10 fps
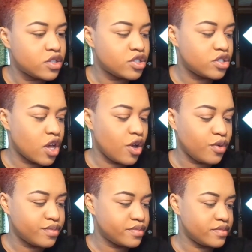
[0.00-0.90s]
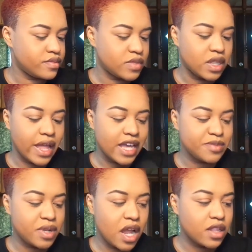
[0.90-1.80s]
So last
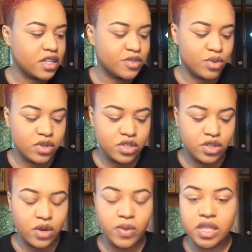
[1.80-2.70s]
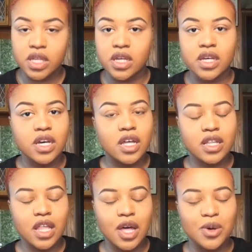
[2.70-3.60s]
but not least, we're going to start with the
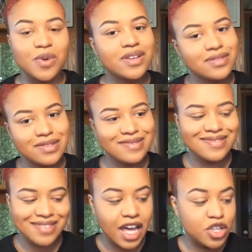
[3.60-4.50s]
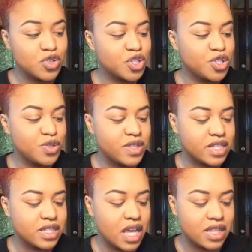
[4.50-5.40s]
glow. I usually do this
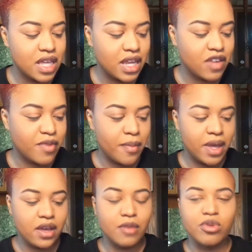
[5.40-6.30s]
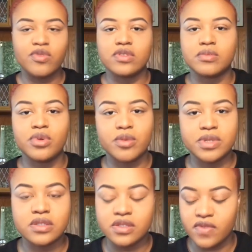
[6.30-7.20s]
at the end of my makeup, but for the purpose
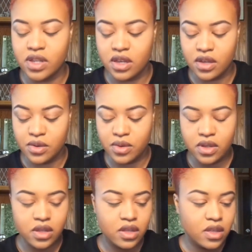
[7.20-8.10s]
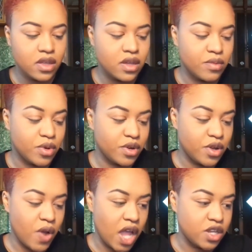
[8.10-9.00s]
of this video, we're going to
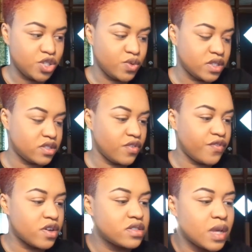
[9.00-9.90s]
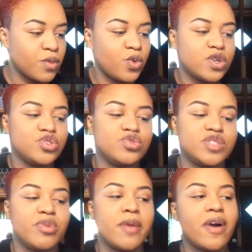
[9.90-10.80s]
go ahead and do it. So first, I'm going to
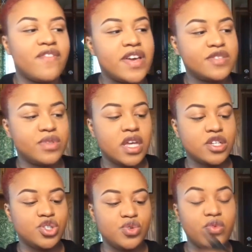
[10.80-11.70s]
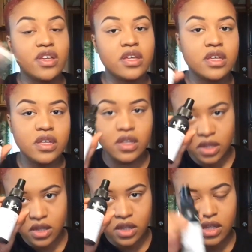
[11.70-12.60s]
spray my face with a Dewy
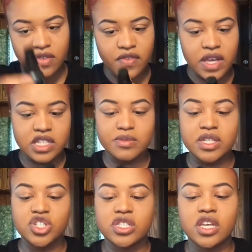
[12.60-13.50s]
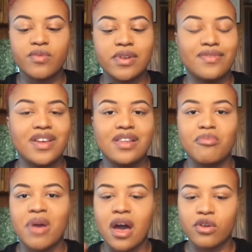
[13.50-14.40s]
face mist just to get rid of any
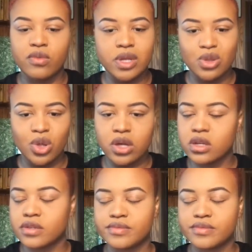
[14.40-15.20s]
powdery look.